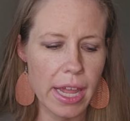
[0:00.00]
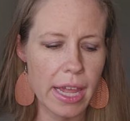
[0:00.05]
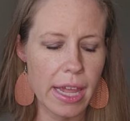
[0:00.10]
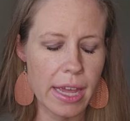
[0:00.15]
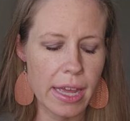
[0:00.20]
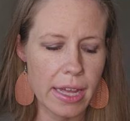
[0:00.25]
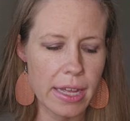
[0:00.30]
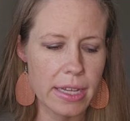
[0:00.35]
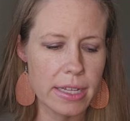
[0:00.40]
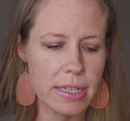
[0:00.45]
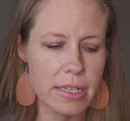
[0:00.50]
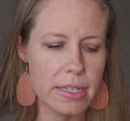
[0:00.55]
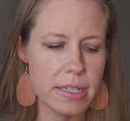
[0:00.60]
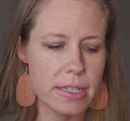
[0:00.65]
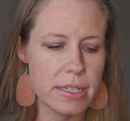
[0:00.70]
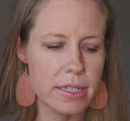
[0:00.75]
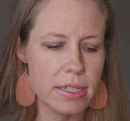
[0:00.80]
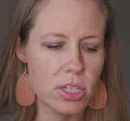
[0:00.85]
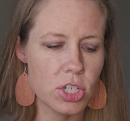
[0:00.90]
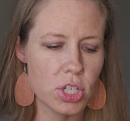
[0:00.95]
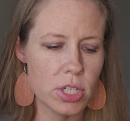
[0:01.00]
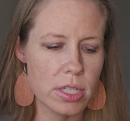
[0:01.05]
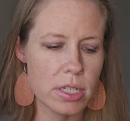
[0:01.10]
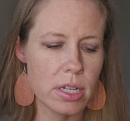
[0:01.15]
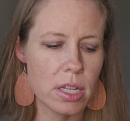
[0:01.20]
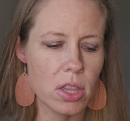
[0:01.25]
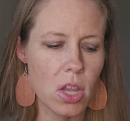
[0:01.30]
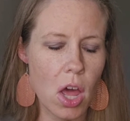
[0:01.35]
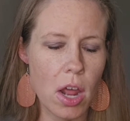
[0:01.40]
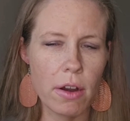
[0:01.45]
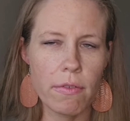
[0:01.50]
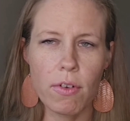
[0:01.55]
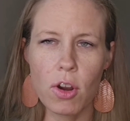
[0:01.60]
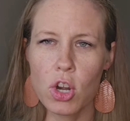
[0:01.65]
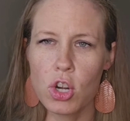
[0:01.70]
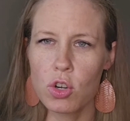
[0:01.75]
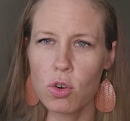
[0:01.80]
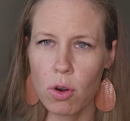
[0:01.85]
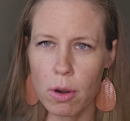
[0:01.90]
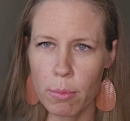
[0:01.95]
and just a lot of our
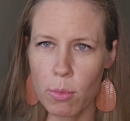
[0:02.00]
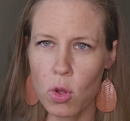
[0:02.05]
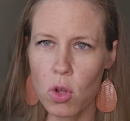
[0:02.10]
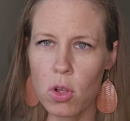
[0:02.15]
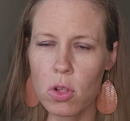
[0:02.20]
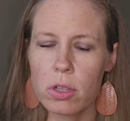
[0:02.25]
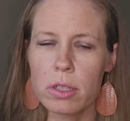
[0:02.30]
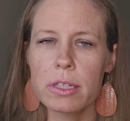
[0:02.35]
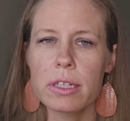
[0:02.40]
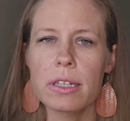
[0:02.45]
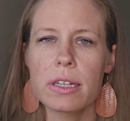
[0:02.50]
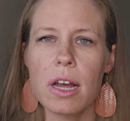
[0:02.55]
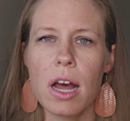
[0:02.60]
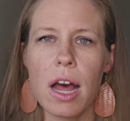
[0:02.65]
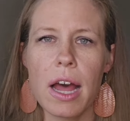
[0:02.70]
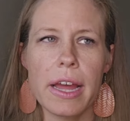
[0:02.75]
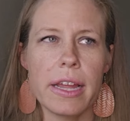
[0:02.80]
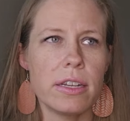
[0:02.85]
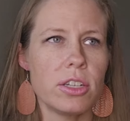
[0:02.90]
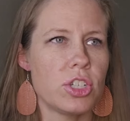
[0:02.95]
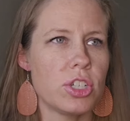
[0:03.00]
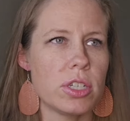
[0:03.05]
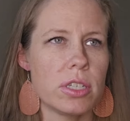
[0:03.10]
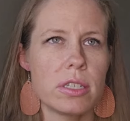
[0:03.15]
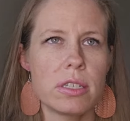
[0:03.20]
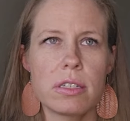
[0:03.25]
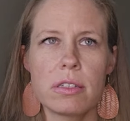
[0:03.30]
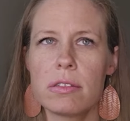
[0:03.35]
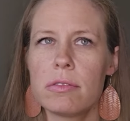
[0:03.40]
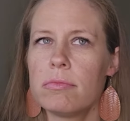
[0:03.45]
normal got just